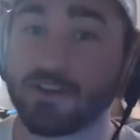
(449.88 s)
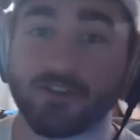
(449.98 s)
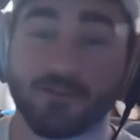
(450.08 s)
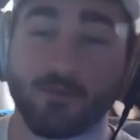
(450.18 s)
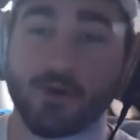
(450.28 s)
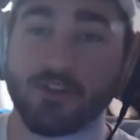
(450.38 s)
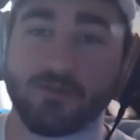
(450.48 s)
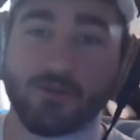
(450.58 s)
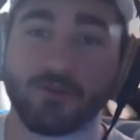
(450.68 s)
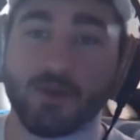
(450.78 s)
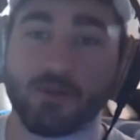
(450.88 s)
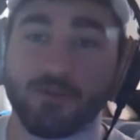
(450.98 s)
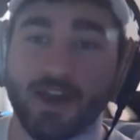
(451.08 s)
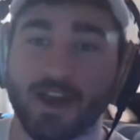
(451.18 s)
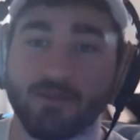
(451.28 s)
one of the first people
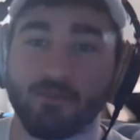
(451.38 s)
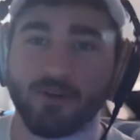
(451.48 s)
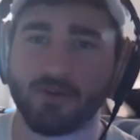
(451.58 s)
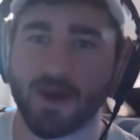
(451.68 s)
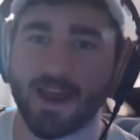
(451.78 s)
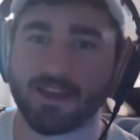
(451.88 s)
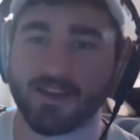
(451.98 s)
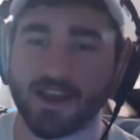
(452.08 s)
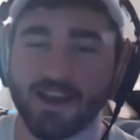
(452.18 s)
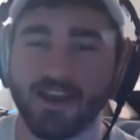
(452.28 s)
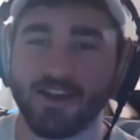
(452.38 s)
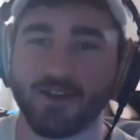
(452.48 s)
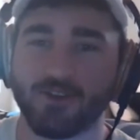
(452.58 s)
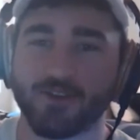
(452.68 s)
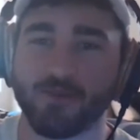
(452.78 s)
that put in my head, like,
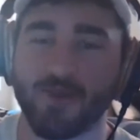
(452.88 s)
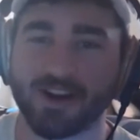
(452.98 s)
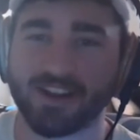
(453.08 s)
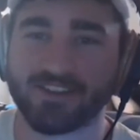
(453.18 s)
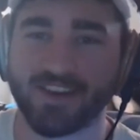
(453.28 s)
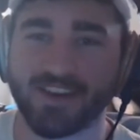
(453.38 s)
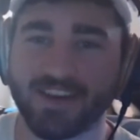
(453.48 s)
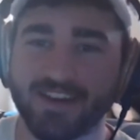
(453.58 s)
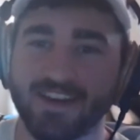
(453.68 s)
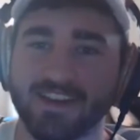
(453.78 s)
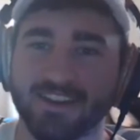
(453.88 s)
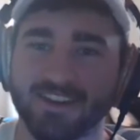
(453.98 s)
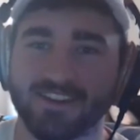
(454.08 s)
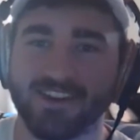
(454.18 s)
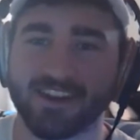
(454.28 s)
your money sitting
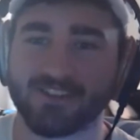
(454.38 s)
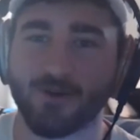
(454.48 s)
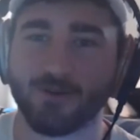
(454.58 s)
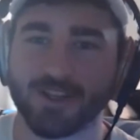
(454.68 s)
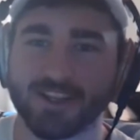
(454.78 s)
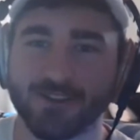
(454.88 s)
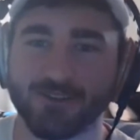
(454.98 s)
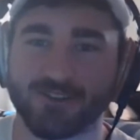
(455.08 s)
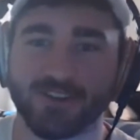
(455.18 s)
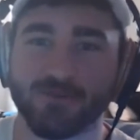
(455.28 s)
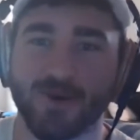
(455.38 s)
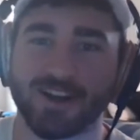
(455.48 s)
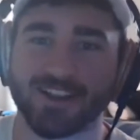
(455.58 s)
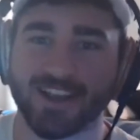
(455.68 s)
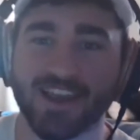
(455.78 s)
is only losing you
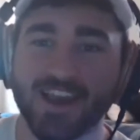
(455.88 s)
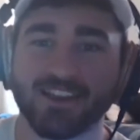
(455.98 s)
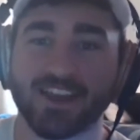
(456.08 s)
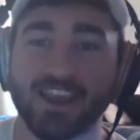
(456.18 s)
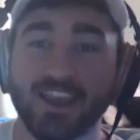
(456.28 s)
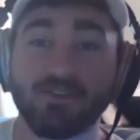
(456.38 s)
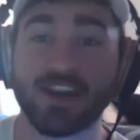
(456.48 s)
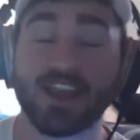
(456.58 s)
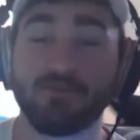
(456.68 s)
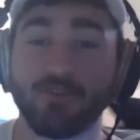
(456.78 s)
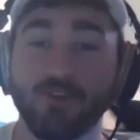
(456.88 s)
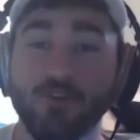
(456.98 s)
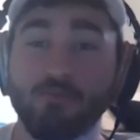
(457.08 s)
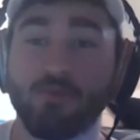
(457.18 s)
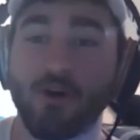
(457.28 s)
money. Like even if
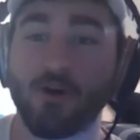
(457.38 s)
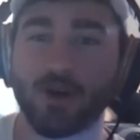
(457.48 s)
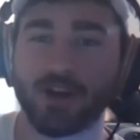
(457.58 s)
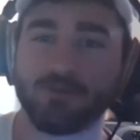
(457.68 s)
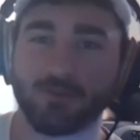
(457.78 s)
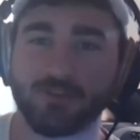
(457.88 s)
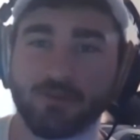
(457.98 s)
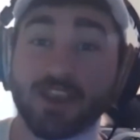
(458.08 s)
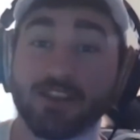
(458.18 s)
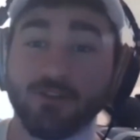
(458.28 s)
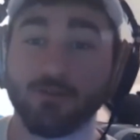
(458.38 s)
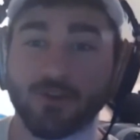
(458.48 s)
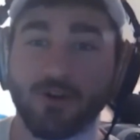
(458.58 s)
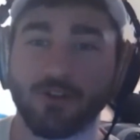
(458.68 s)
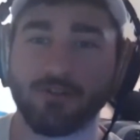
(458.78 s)
you put money towards something and lose
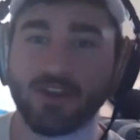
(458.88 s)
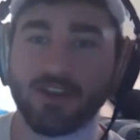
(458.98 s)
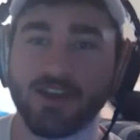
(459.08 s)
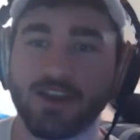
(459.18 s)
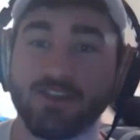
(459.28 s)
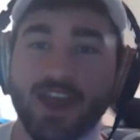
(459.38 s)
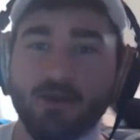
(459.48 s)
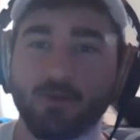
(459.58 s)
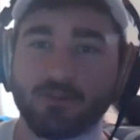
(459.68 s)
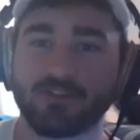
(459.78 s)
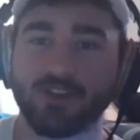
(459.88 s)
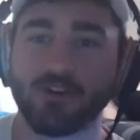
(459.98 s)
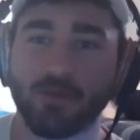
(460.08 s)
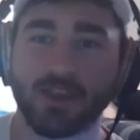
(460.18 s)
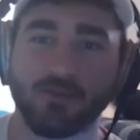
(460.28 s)
all of it, that will
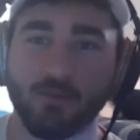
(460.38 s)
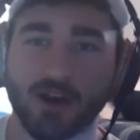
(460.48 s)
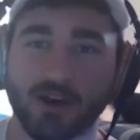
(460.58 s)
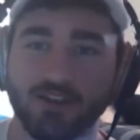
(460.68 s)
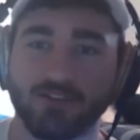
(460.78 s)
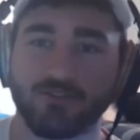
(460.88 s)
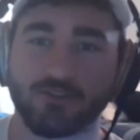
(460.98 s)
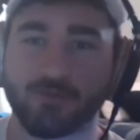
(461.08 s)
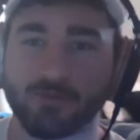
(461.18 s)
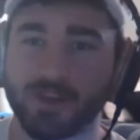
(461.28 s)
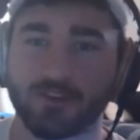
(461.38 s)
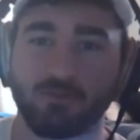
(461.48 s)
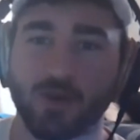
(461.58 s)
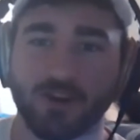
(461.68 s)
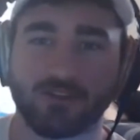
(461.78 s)
still make you money, just from the
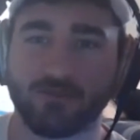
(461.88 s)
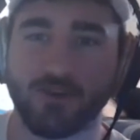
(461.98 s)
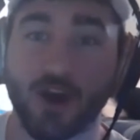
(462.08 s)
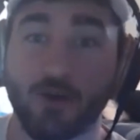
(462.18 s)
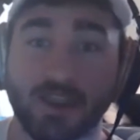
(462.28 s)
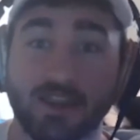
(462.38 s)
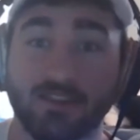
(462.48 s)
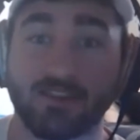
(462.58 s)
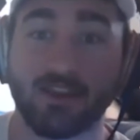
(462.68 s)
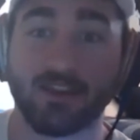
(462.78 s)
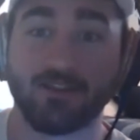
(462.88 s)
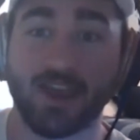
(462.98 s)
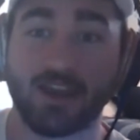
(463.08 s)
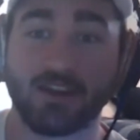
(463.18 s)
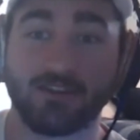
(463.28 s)
experience of knowing that
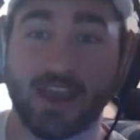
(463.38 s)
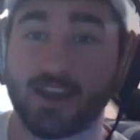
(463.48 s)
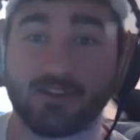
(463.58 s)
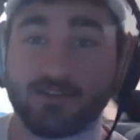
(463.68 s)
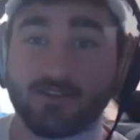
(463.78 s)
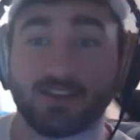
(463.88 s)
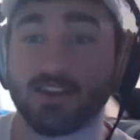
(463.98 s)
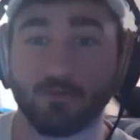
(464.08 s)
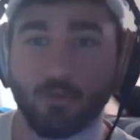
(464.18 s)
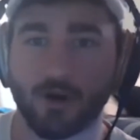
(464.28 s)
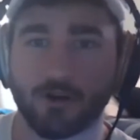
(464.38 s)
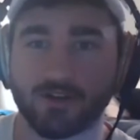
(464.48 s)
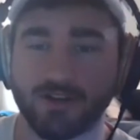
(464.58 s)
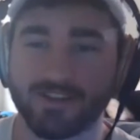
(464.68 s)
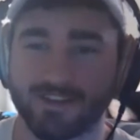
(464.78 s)
didn't
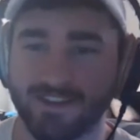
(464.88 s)
work. It's